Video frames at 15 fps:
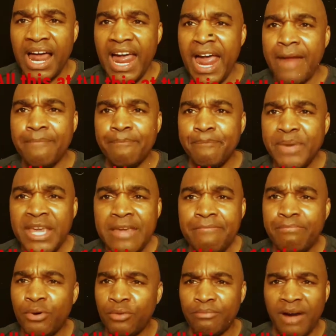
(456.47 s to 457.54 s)
And
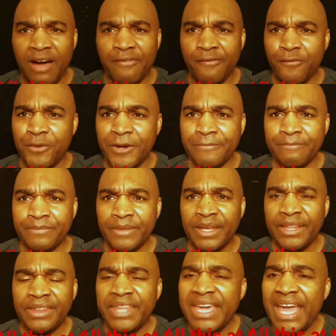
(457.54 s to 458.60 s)
people, my friend,
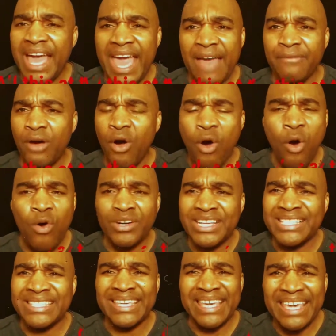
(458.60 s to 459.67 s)
they have all
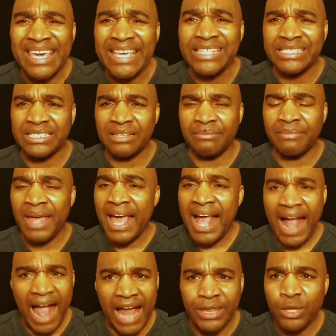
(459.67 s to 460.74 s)
these ism
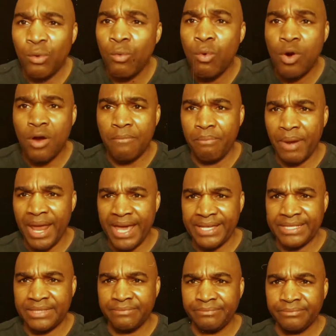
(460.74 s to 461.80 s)
at the
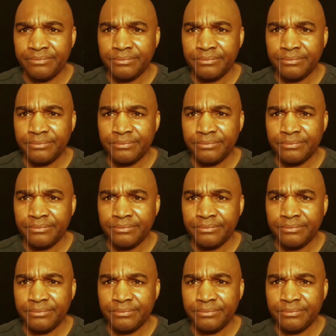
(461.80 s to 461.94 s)
workplace.